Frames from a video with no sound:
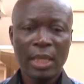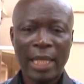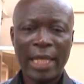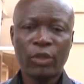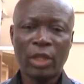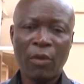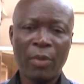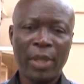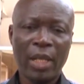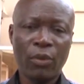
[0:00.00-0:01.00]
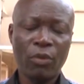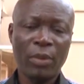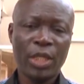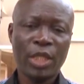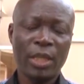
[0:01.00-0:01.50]
I thought that we played a good
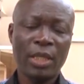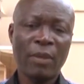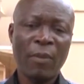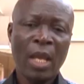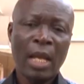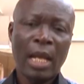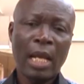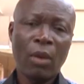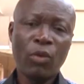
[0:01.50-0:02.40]
match. And uh,